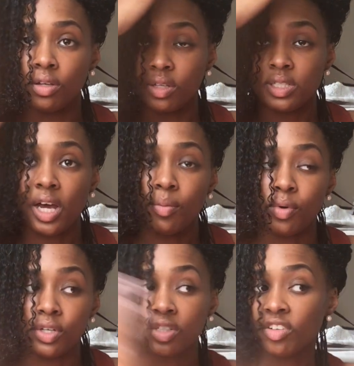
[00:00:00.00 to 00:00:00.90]
top
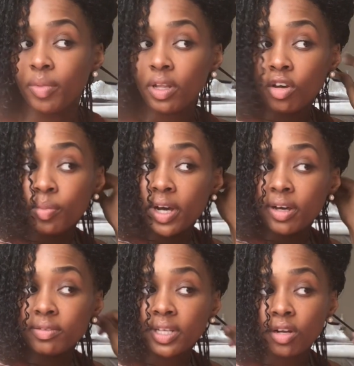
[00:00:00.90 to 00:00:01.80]
portion of my low
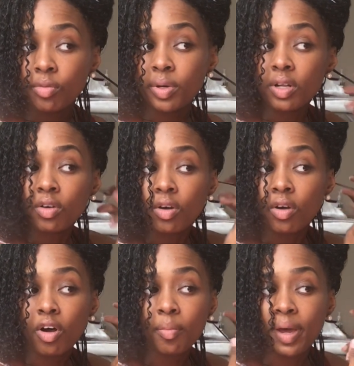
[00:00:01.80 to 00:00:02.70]
puffs. I don't put it on
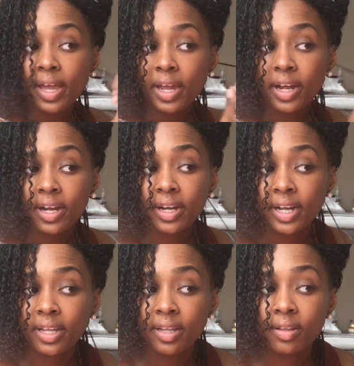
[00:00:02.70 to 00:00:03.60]
all my hair,
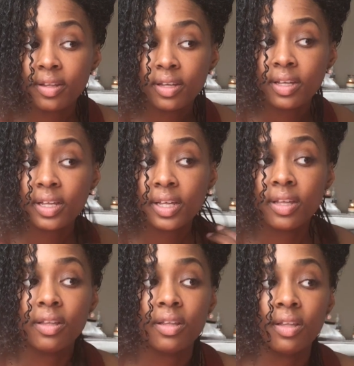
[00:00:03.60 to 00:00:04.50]
and
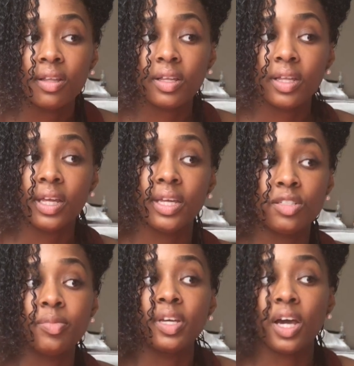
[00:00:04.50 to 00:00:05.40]
it's
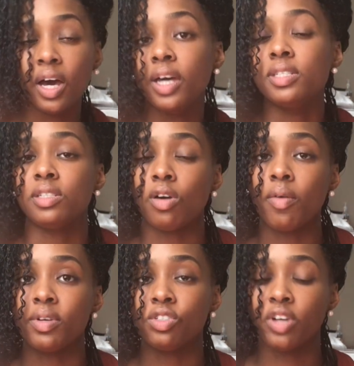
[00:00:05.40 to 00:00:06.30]
because it's
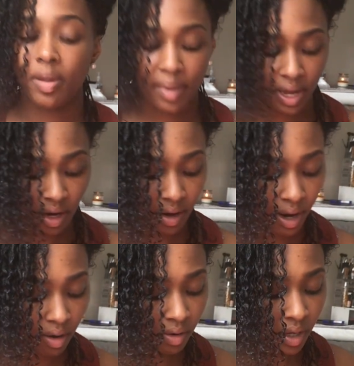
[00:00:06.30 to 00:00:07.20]
always drying my hair
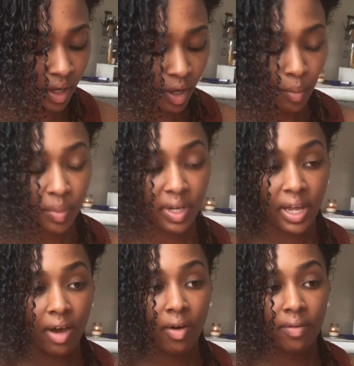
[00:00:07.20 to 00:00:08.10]
out. But
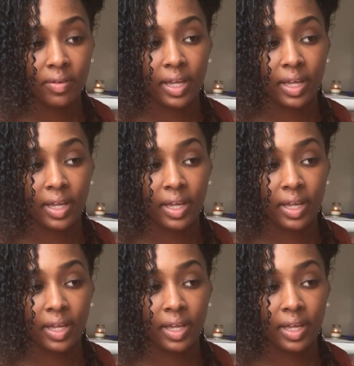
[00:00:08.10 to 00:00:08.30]
now I feel